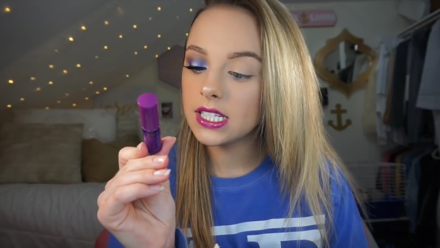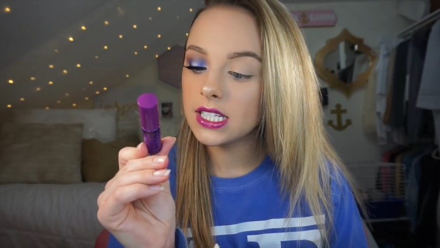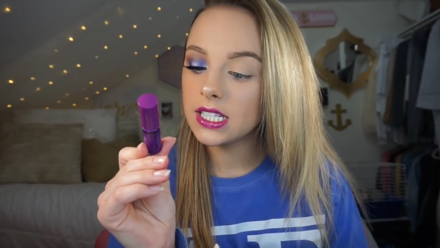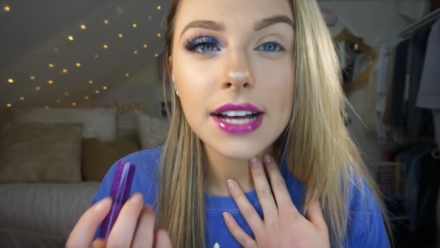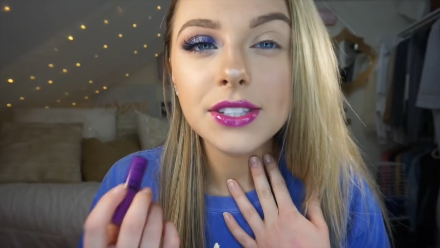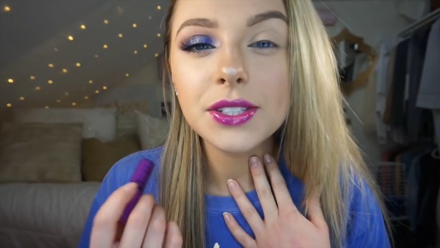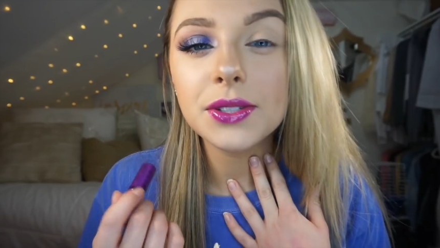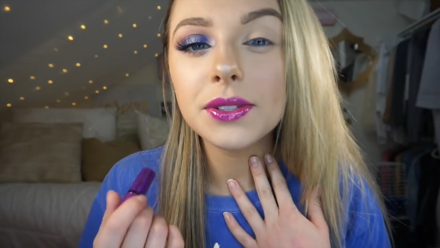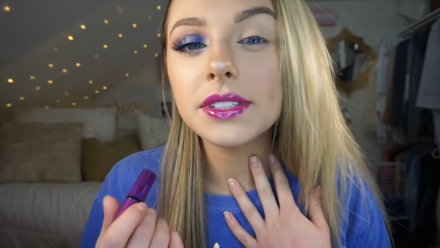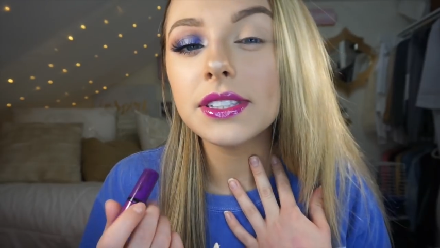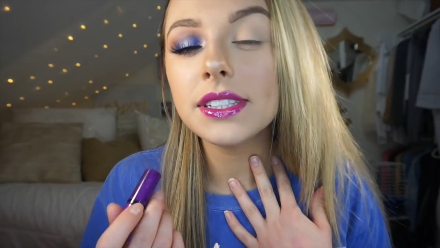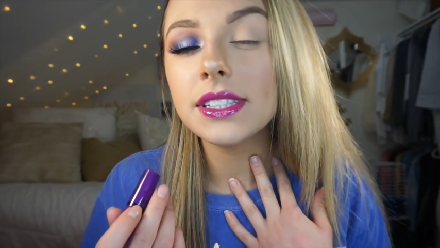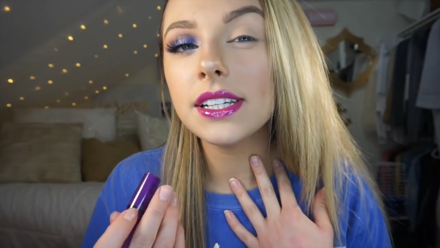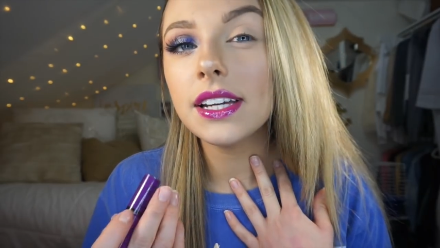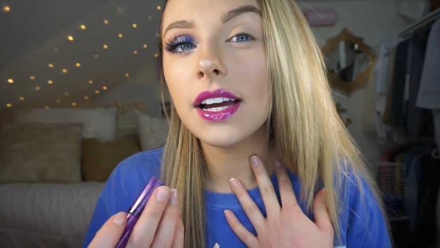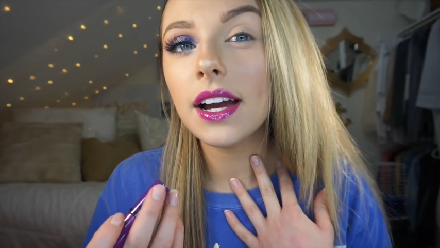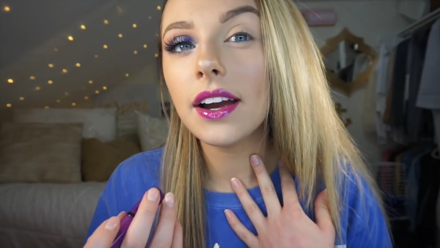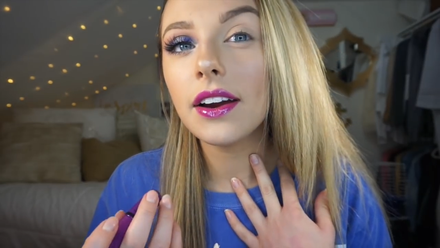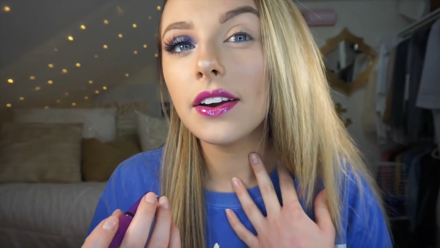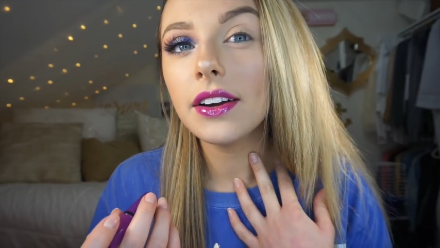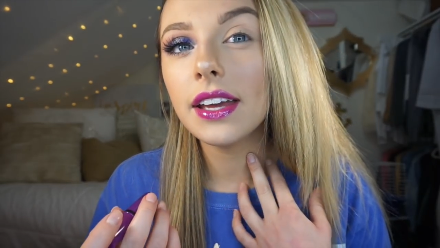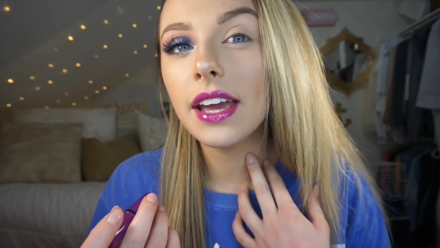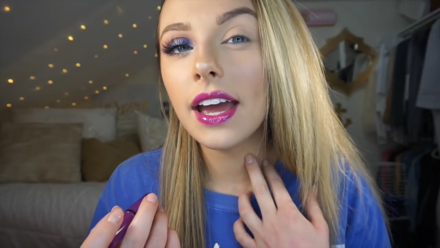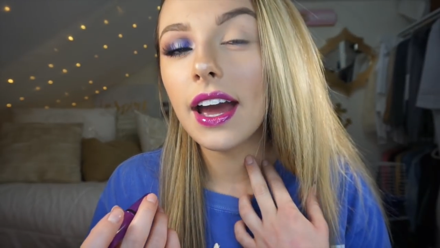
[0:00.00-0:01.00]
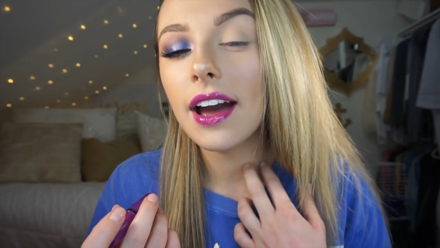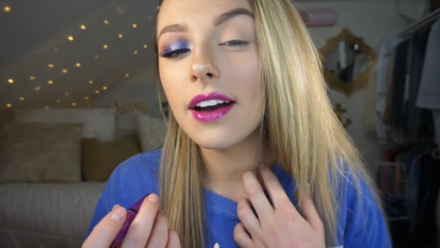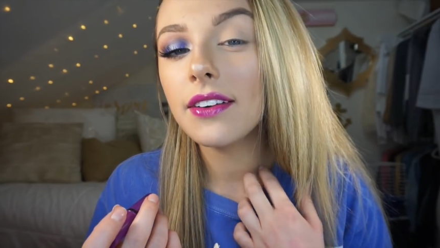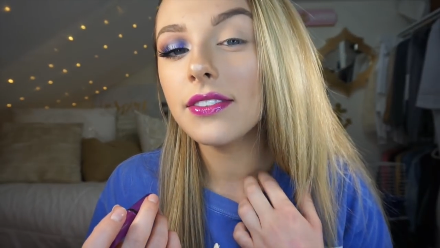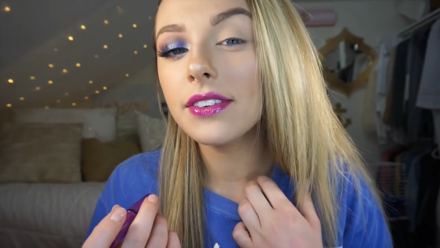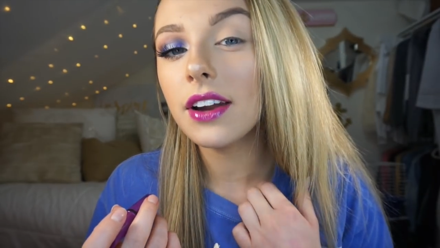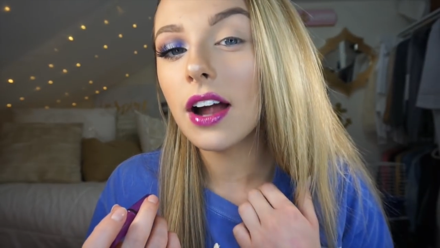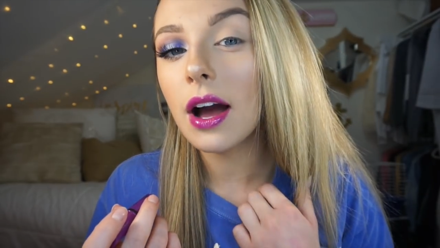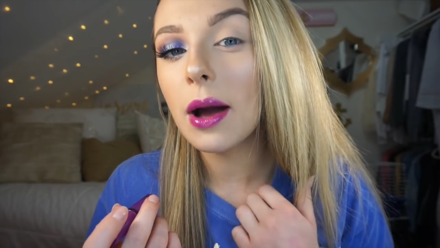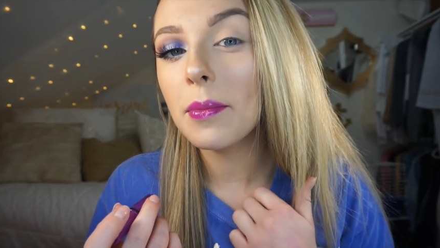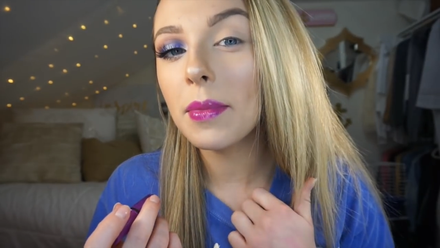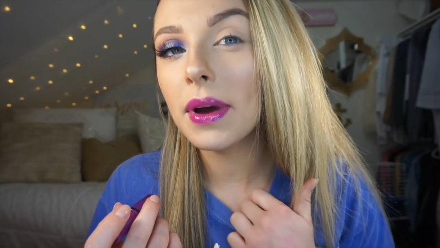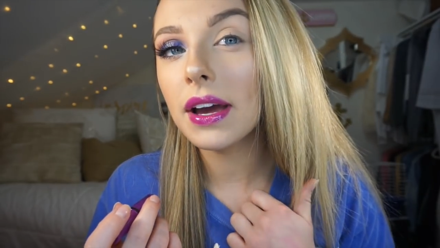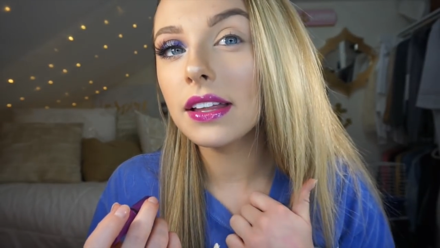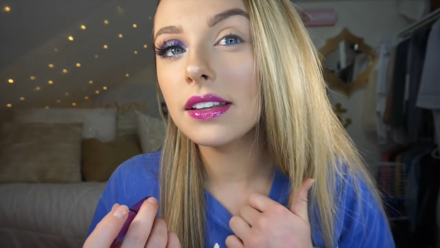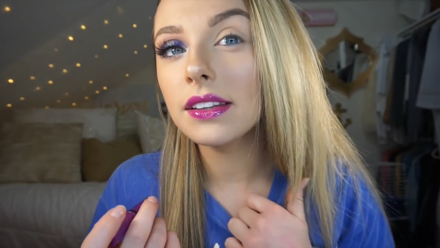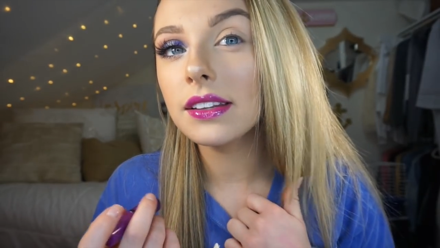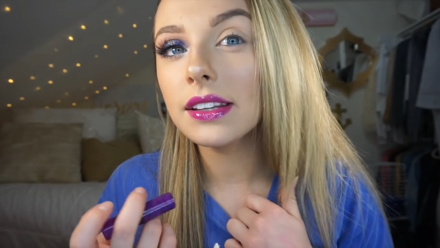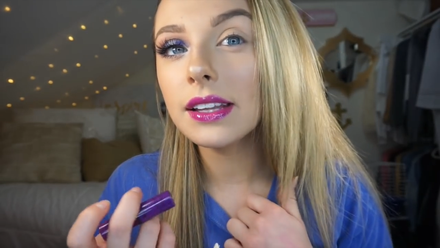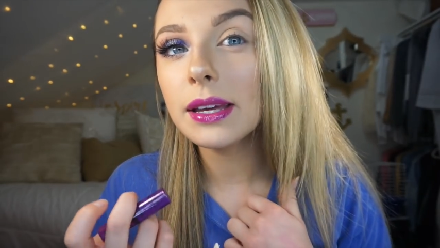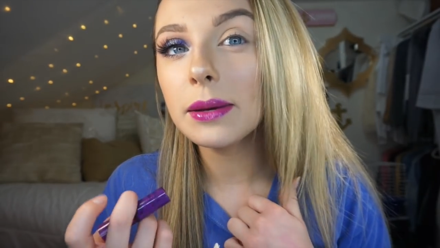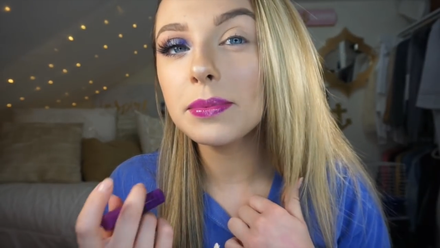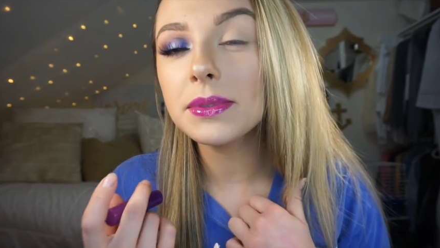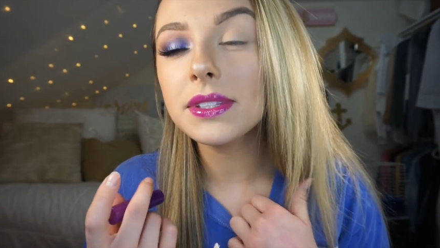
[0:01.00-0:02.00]
As you can see, I already have it on my
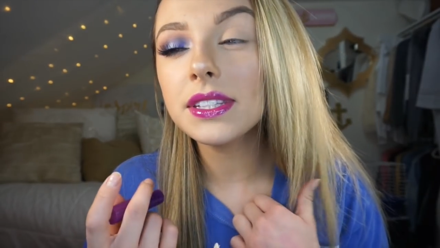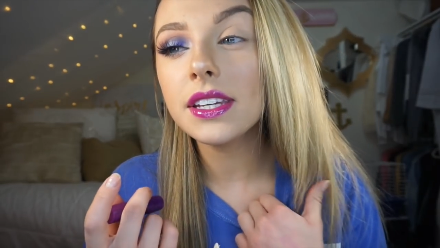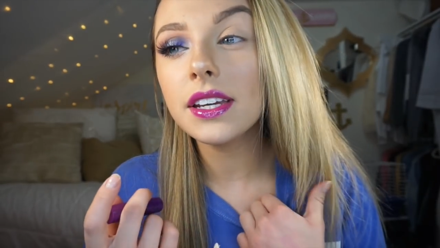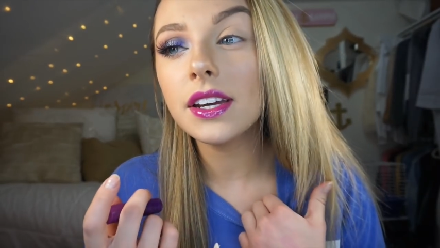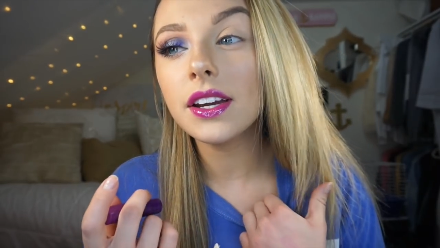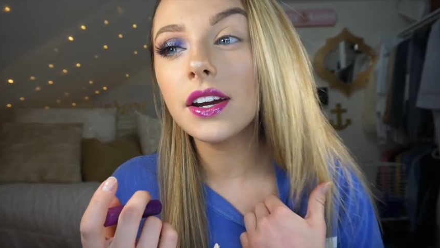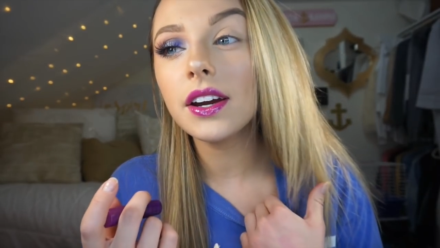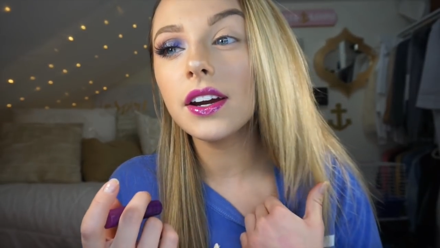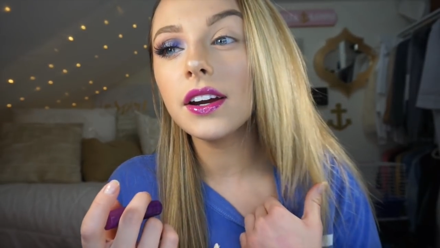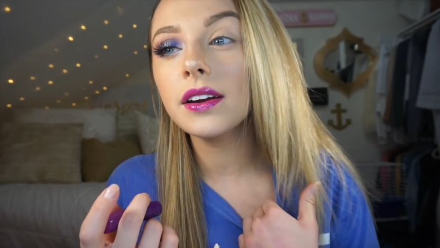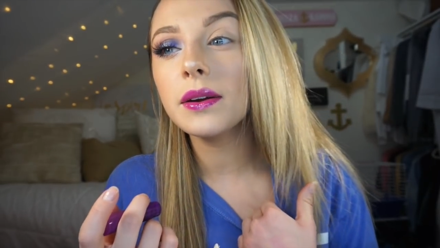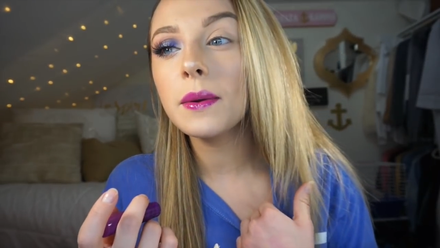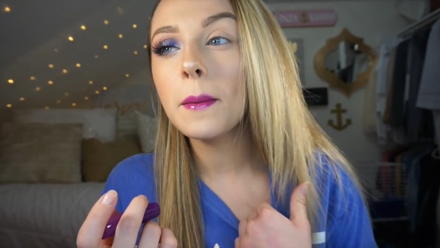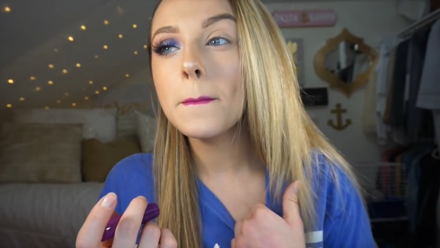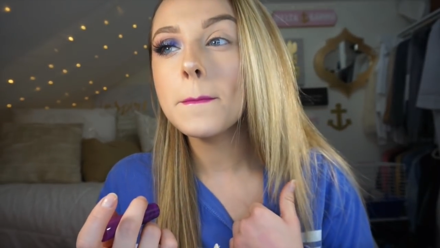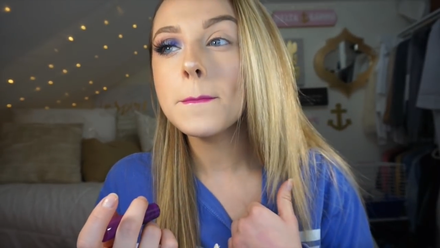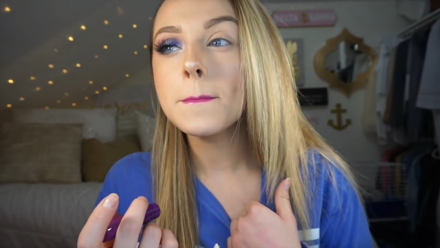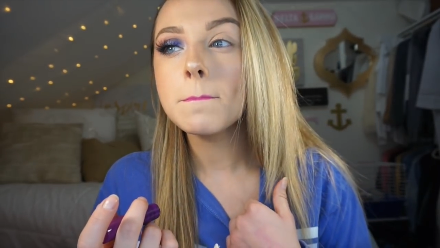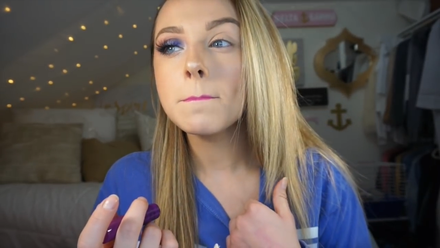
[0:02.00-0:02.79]
lips here.